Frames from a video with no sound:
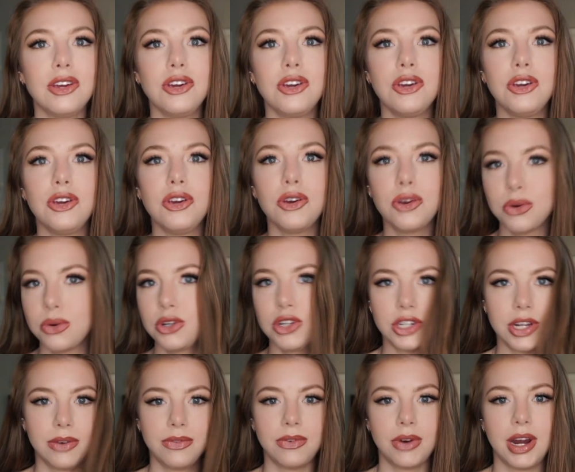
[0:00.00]

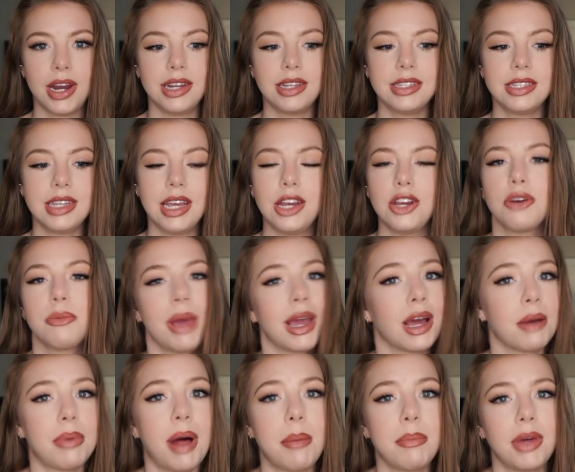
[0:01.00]
huge difference in your
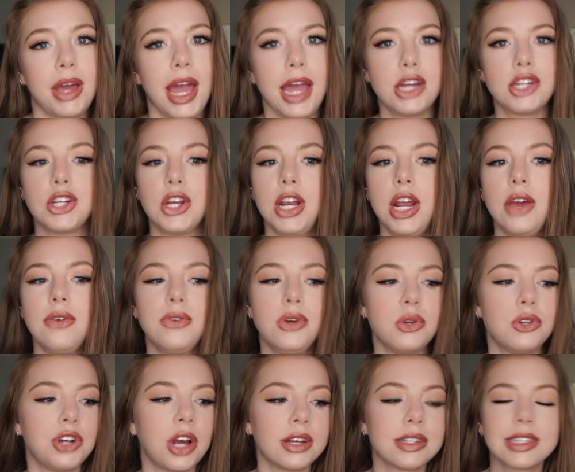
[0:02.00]
makeup application if
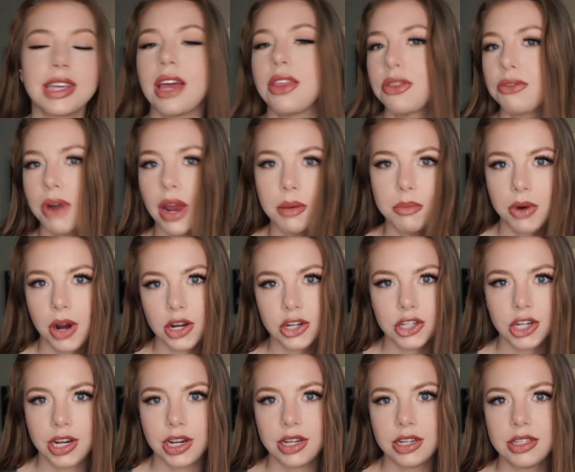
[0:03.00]
you just get the right
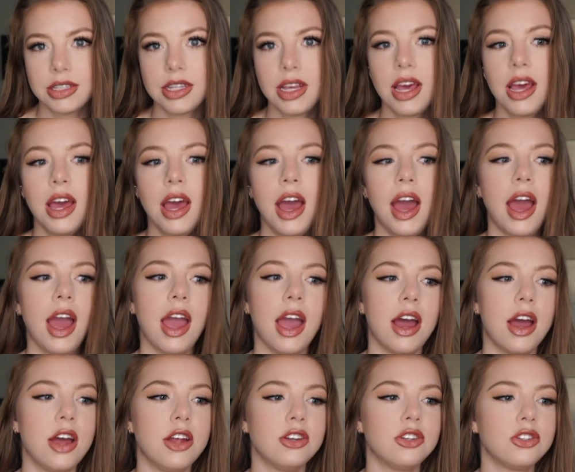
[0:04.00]
brushes
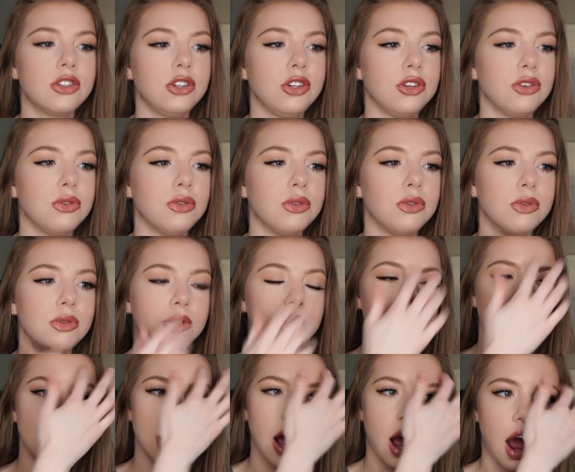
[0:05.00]
and
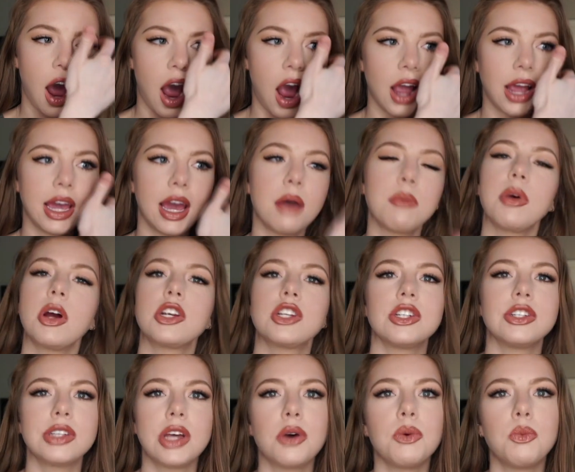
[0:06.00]
you get
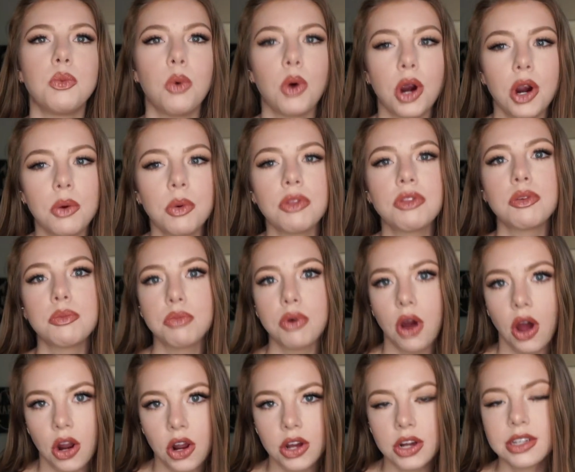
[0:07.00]
brushes that work with the
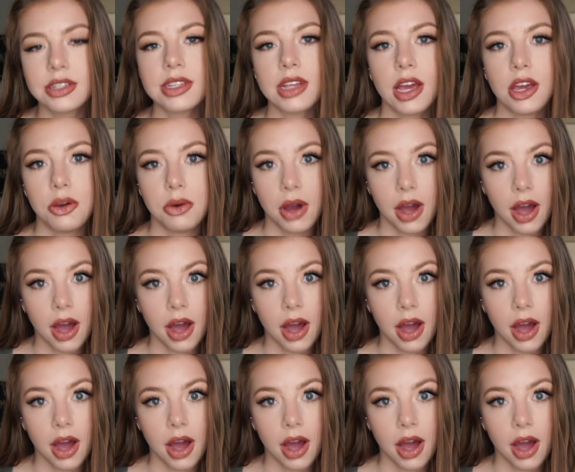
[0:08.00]
products that you